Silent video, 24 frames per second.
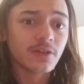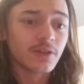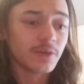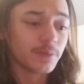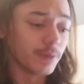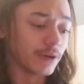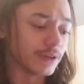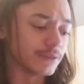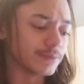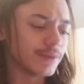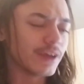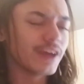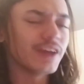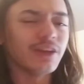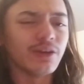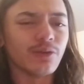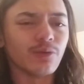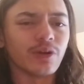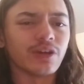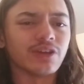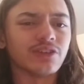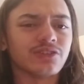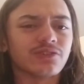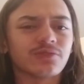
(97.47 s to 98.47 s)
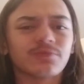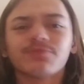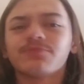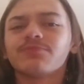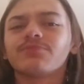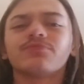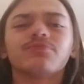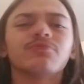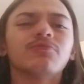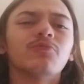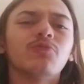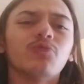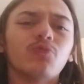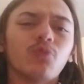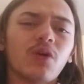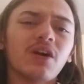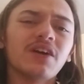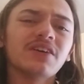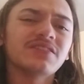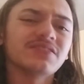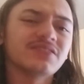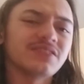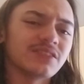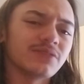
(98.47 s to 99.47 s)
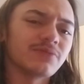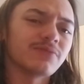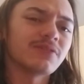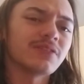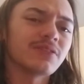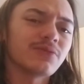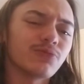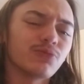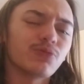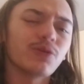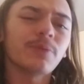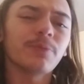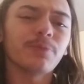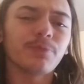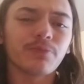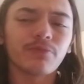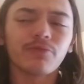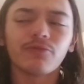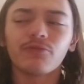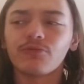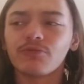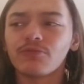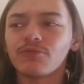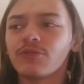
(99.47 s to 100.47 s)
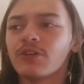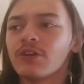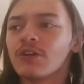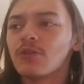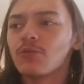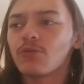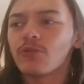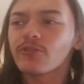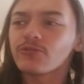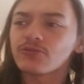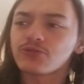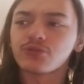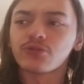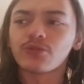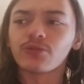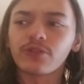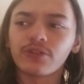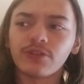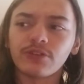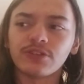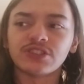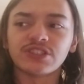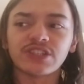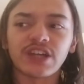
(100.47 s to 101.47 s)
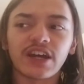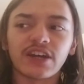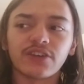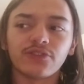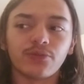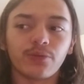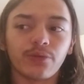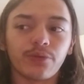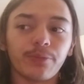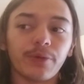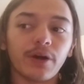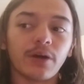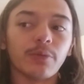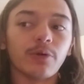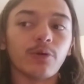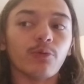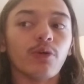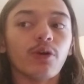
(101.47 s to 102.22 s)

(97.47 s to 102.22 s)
But anyways, why is it what truly shines with Bubba?